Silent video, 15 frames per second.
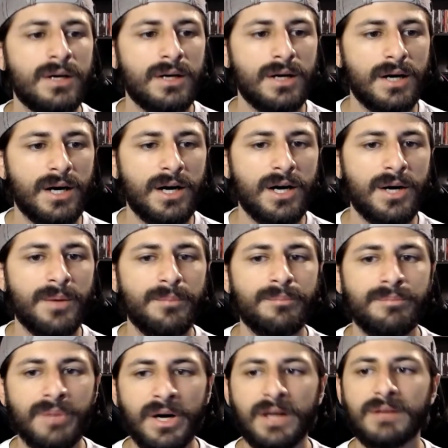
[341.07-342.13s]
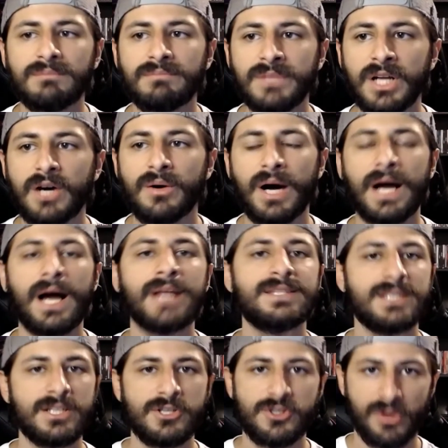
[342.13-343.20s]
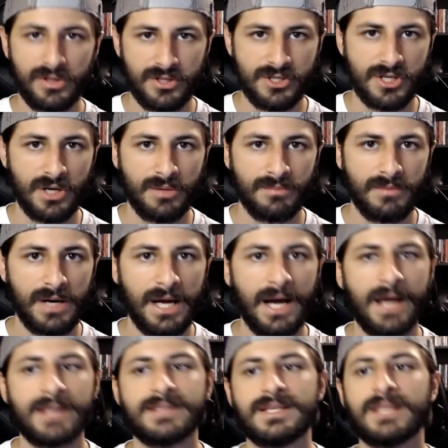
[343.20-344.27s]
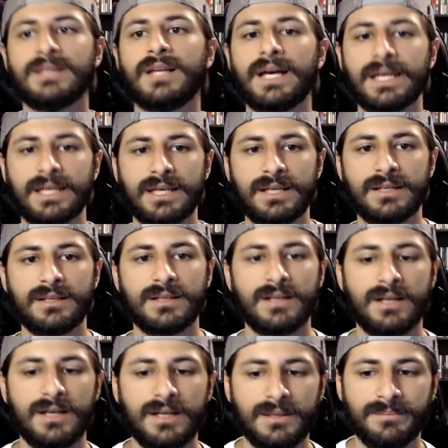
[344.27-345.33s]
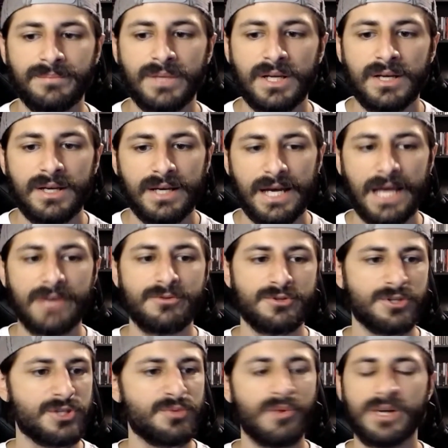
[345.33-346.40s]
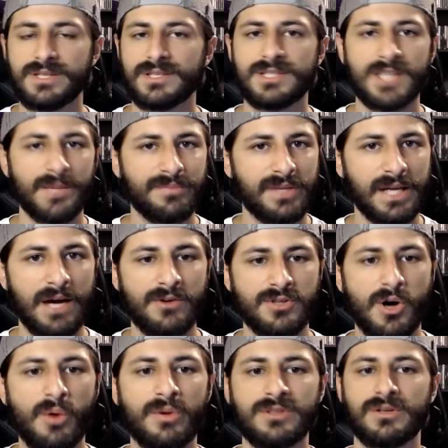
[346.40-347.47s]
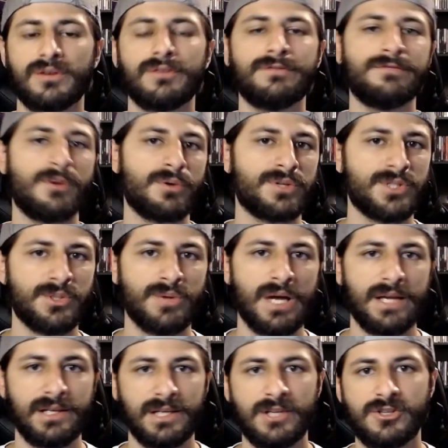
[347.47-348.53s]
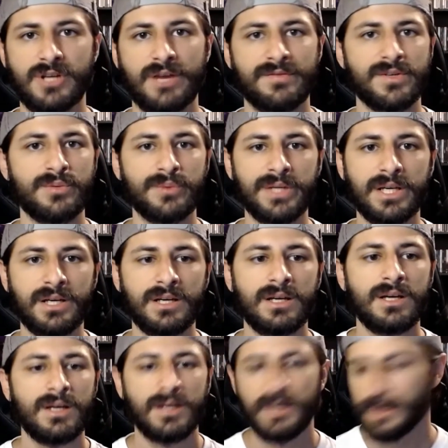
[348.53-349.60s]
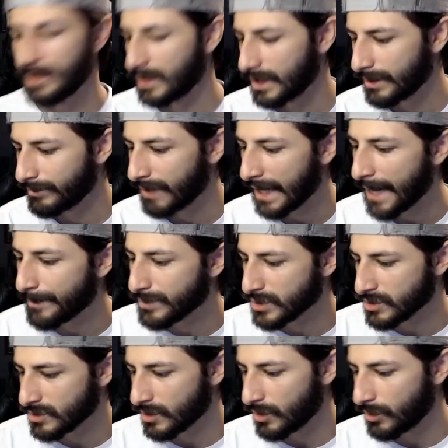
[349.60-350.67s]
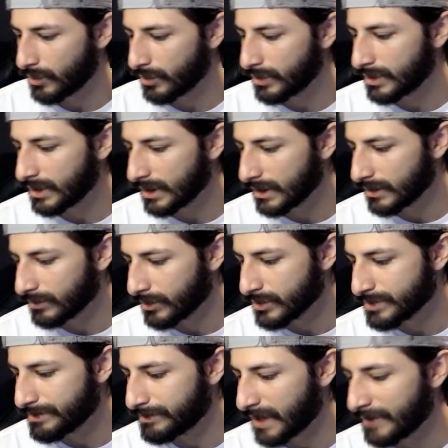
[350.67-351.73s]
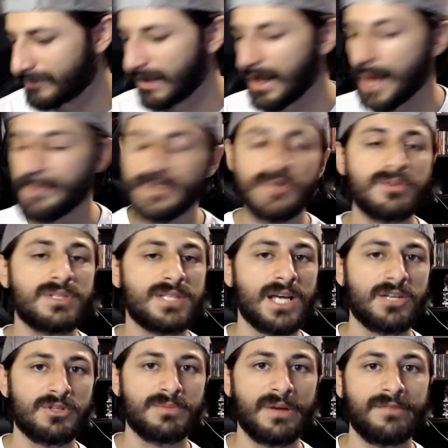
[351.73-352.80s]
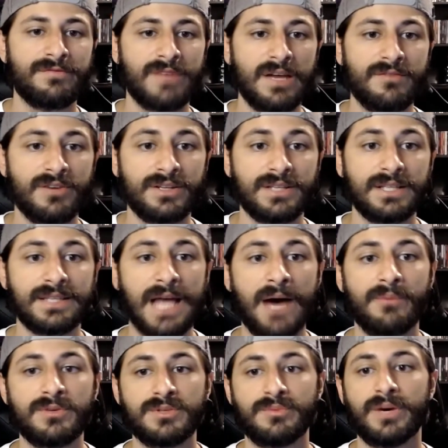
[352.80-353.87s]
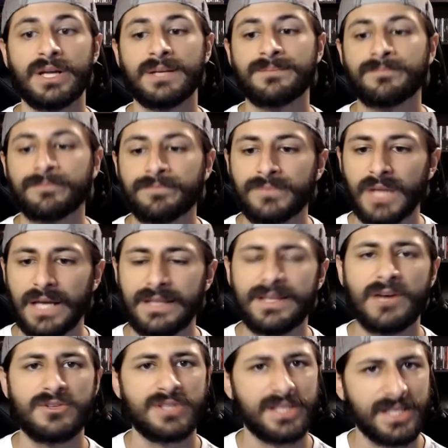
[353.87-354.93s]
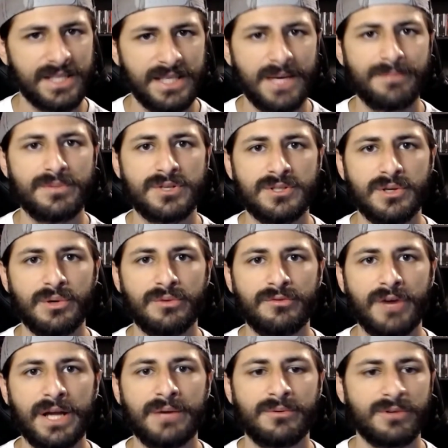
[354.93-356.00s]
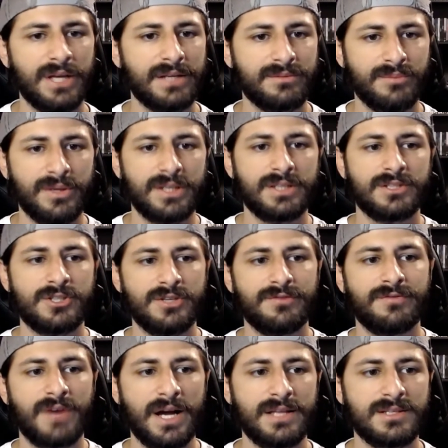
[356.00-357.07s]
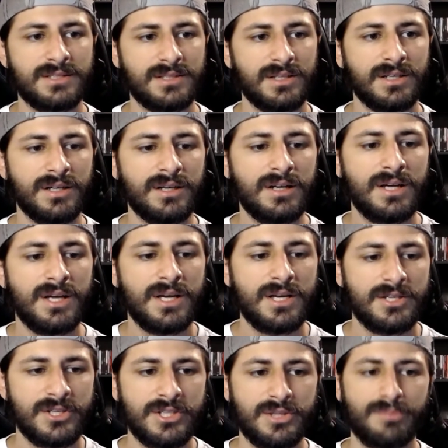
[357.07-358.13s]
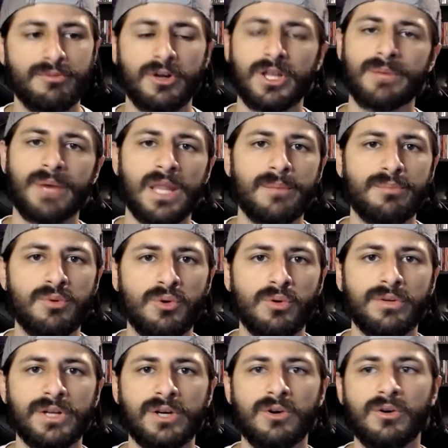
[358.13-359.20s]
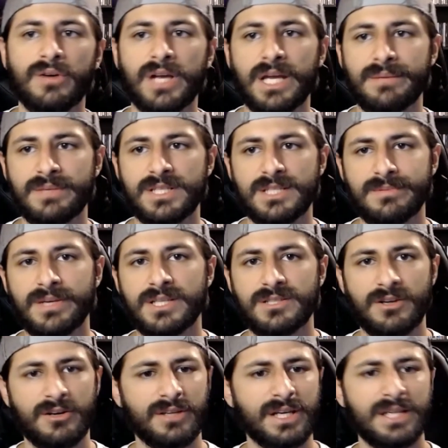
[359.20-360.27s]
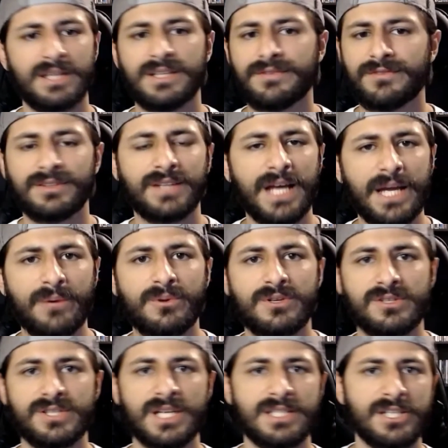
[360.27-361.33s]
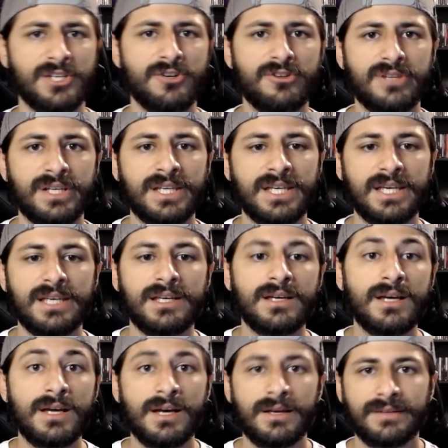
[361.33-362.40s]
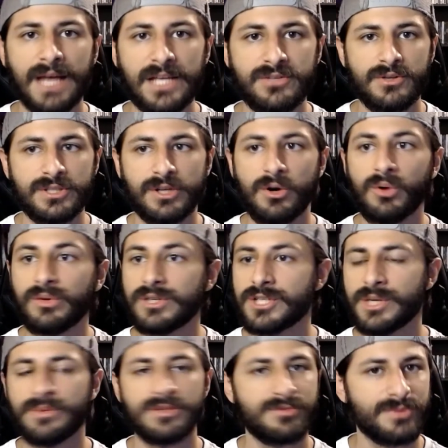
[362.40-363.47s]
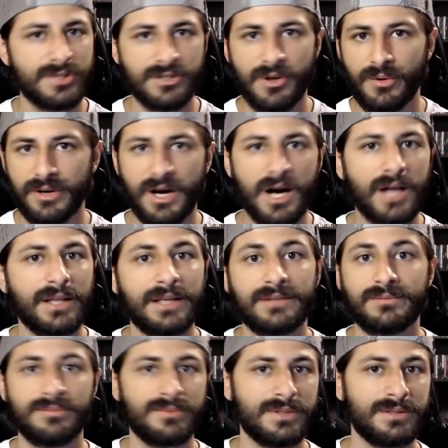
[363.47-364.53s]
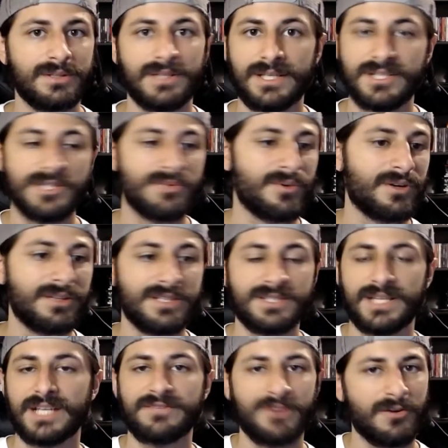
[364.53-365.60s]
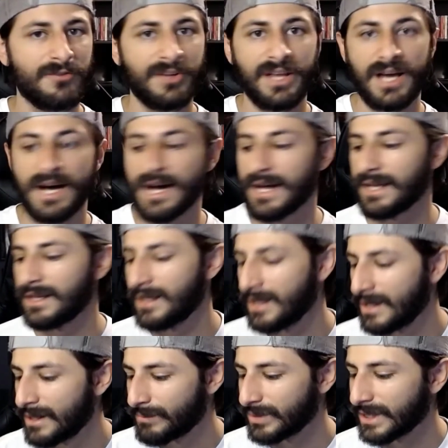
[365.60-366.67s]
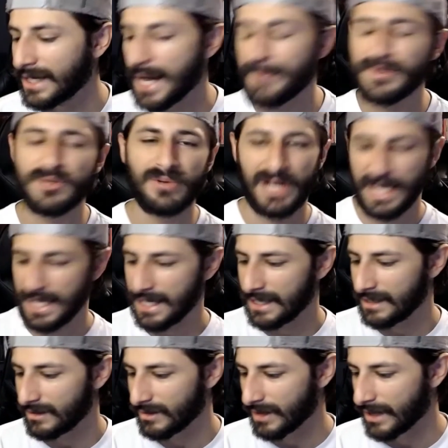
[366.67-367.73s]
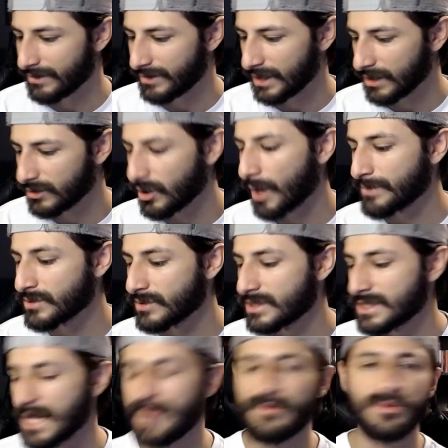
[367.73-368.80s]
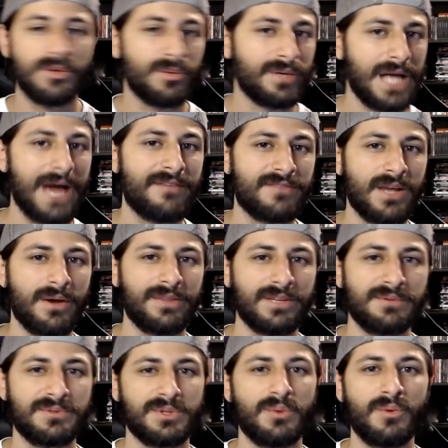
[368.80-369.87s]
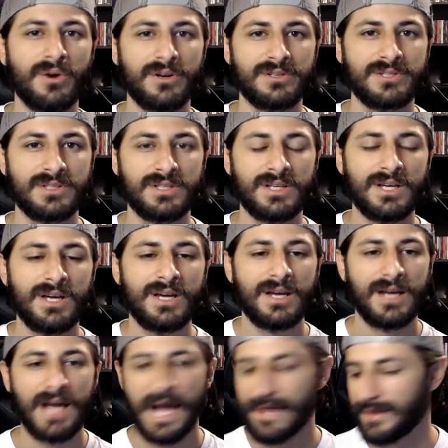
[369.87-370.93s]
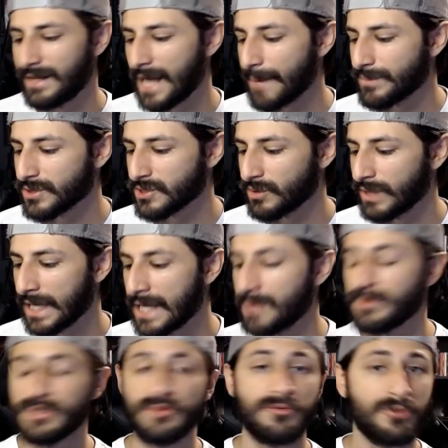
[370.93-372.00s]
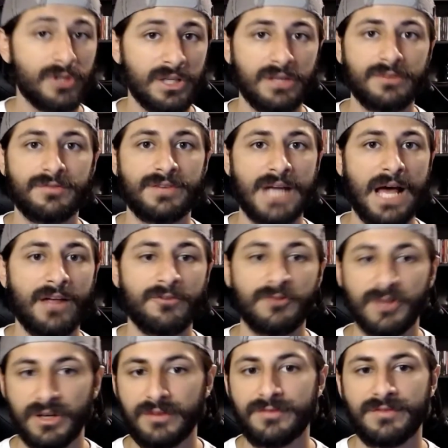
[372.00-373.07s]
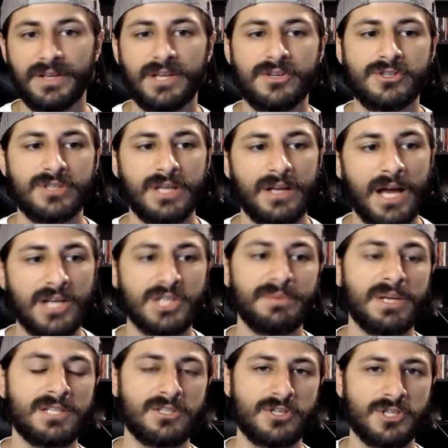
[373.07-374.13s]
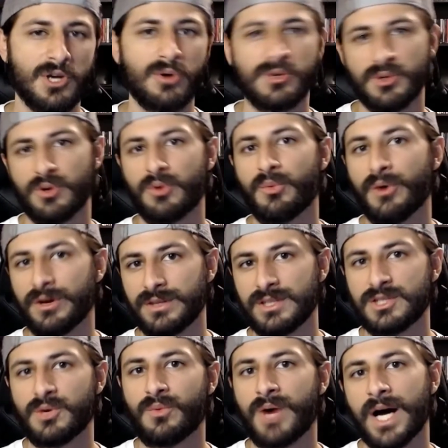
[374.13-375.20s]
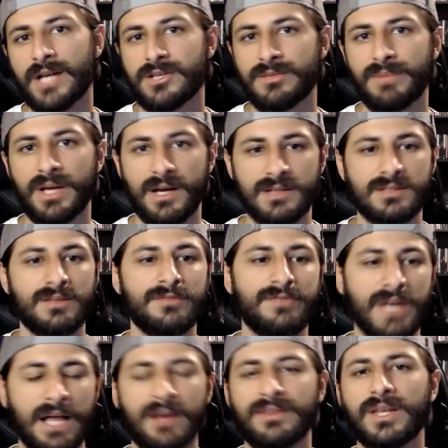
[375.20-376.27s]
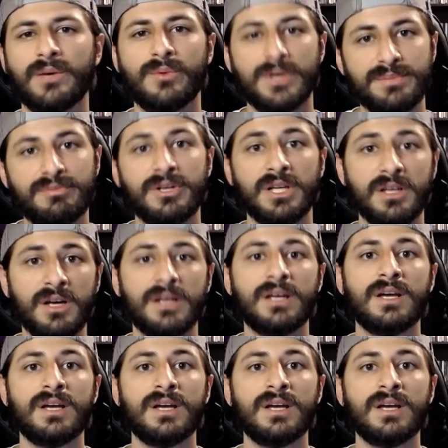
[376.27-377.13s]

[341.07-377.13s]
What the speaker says: But, you know, I did enjoy the show. I did like it. It just wasn't something I was always looking forward to each and every week. Episode 6 was my favorite. I think that was the key episode, right? Where, like, when she finds she's her brother by the pool, and Nicole Kidman speaks to her, like, in a different language and says, like, you're the key. That's when holy shit, what's going on? Like, this is where the stakes felt really high. But then episode 7, the one after that, I think it was the worst. And then episode 8 was a really good finale, really good finish. And it actually makes the show sort of worth it to watch, because the finale, I think, was pretty good.